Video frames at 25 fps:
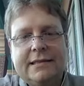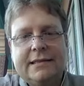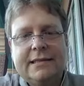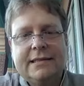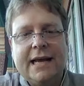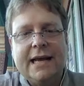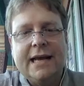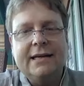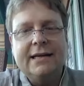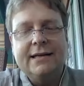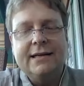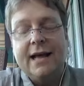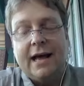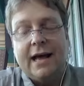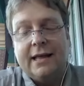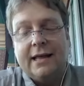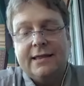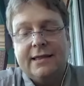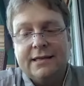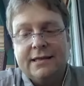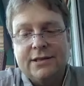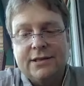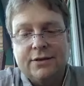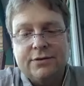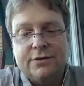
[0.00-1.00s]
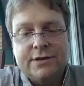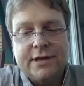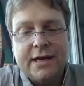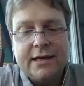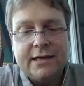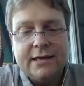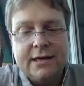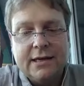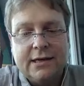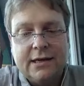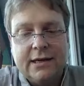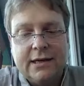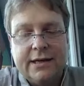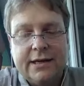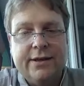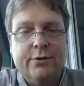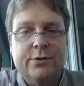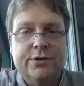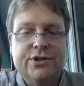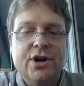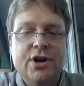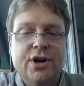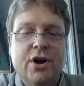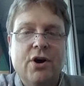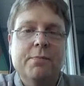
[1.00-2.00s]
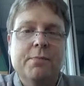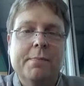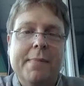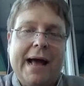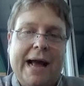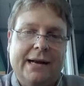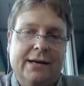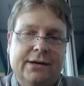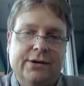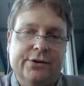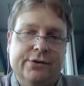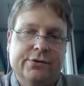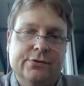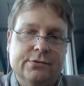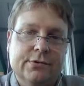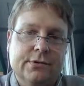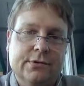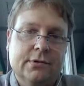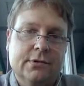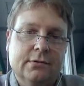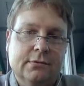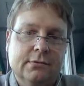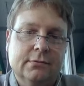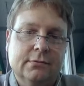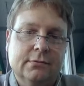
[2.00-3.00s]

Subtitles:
Yeah, I think so. Technically, there was no Mac news.